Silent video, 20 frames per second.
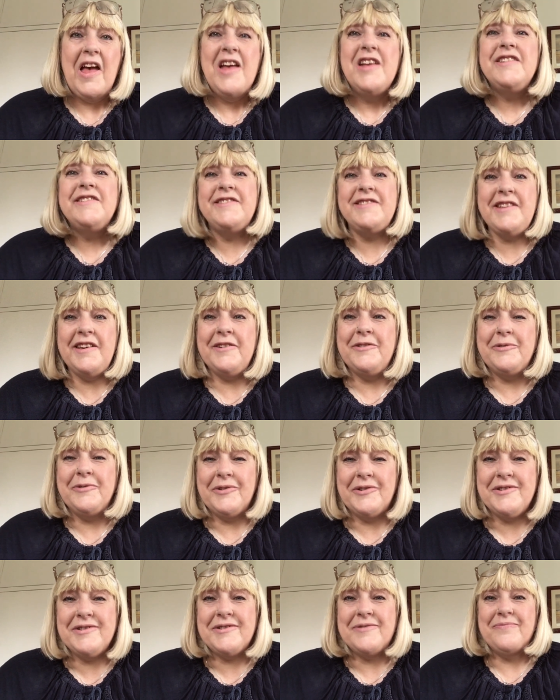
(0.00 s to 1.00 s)

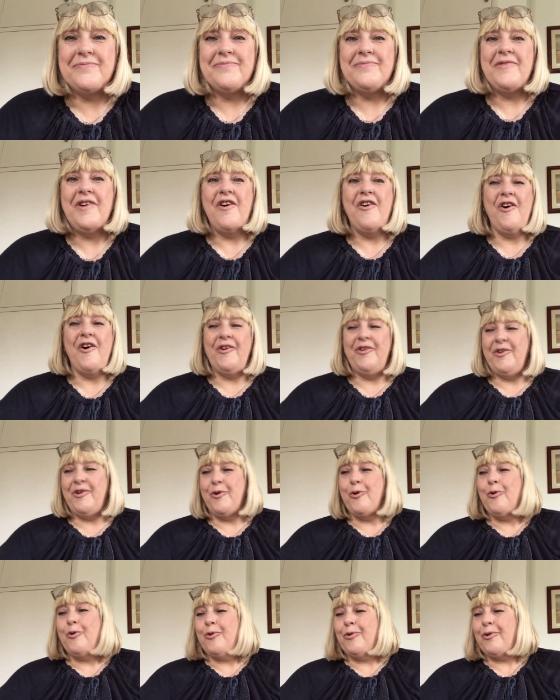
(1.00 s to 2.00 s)
silks on
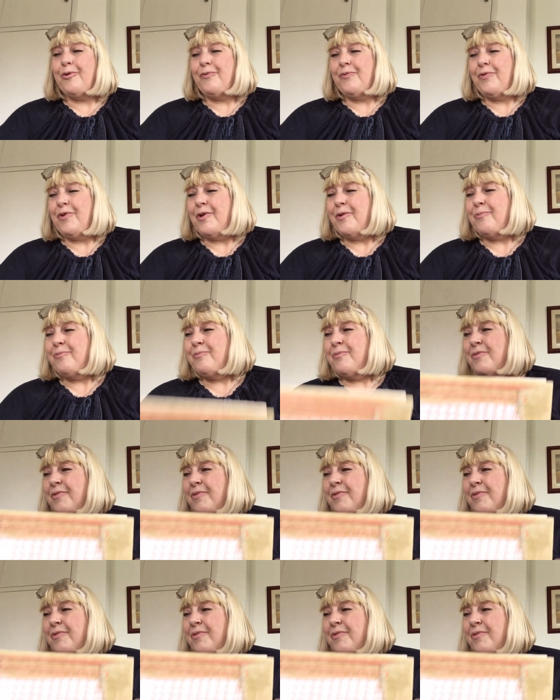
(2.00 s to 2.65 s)
all of them.